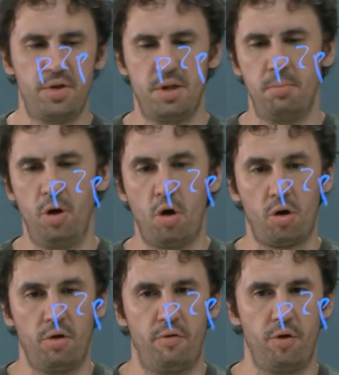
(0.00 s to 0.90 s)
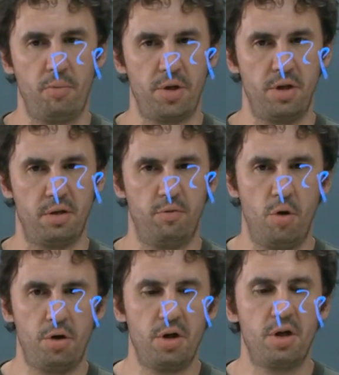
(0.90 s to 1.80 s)
block from the
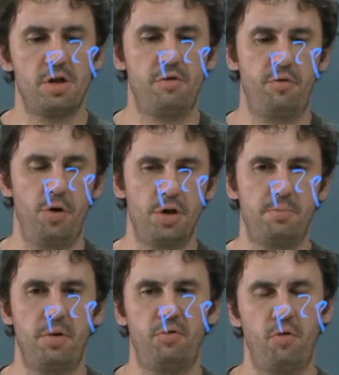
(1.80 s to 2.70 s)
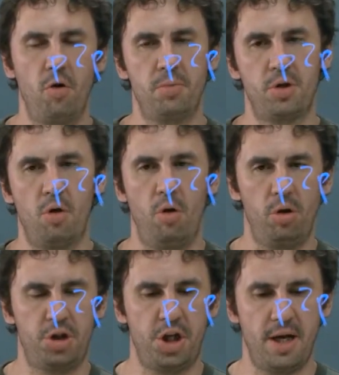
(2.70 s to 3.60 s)
network, the first performs all
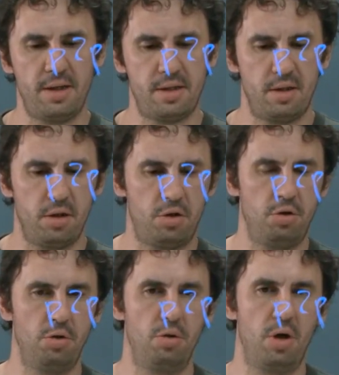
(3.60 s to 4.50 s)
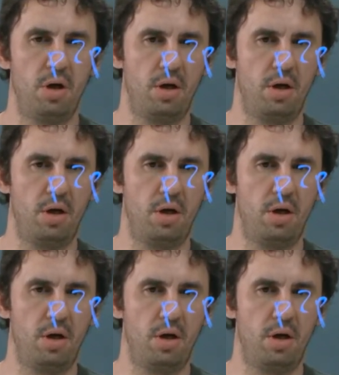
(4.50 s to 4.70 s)
checks to